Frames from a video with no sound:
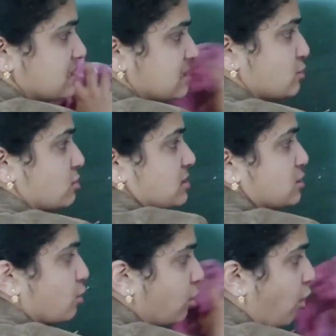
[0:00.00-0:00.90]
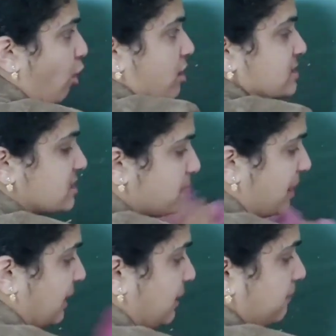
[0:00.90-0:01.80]
This is also
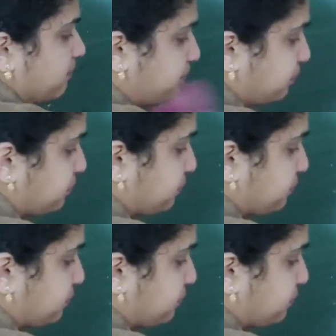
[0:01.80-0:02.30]
caused by